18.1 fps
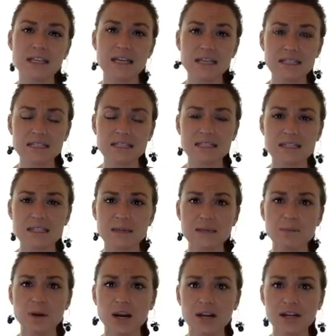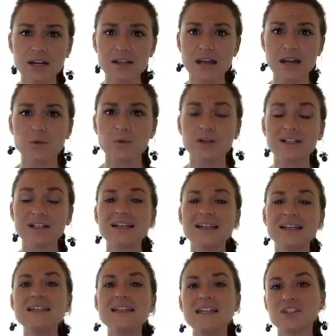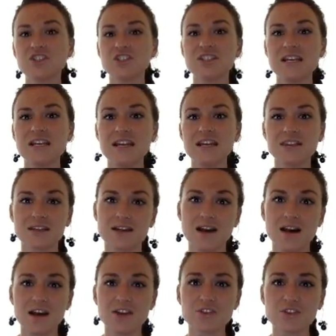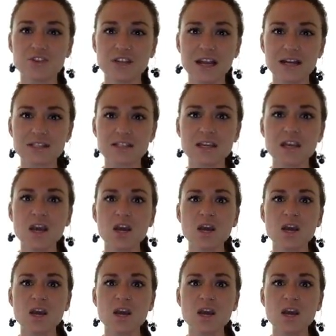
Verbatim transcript: is the party that will initiate the contract.